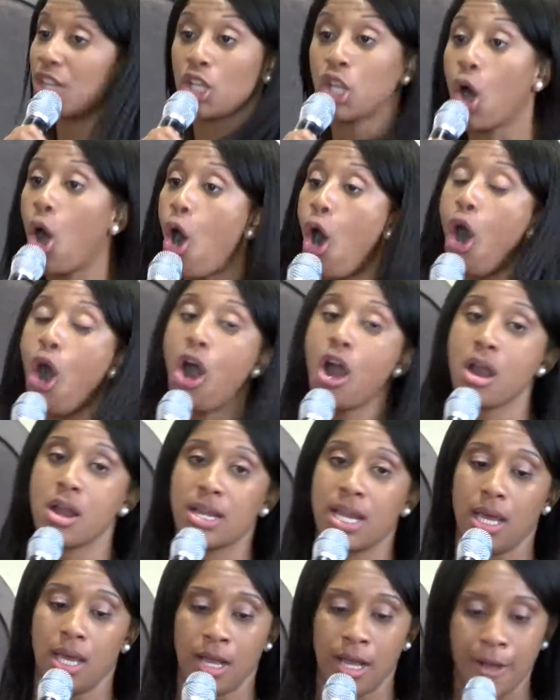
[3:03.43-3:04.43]
the
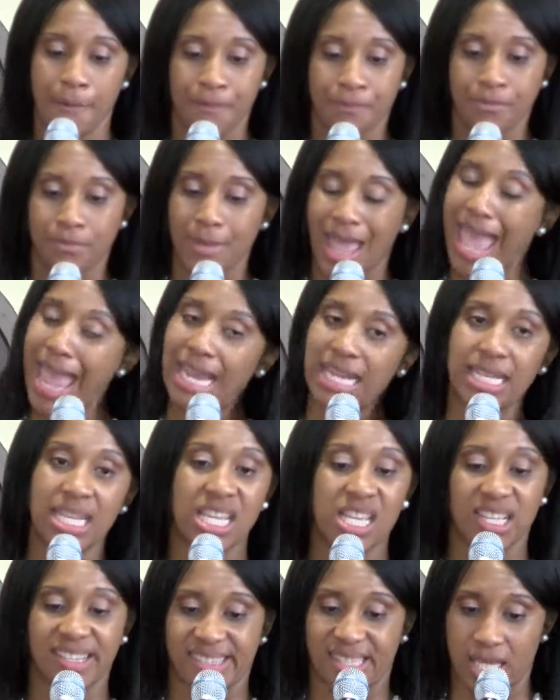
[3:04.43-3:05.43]
Lord ain't
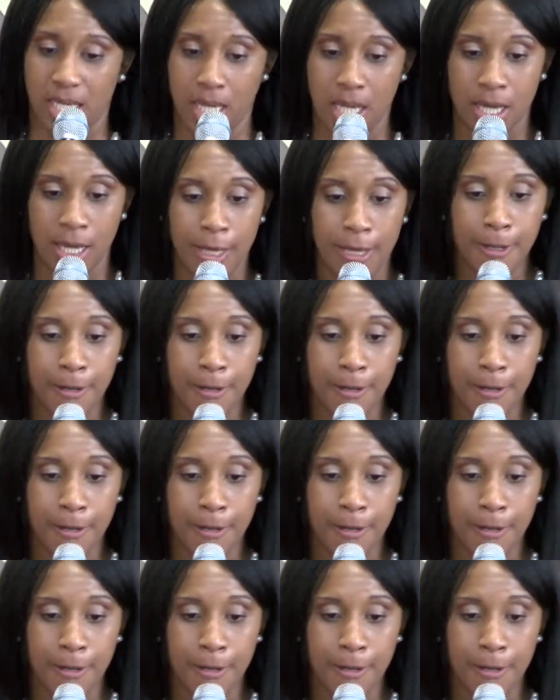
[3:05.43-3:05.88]
easy.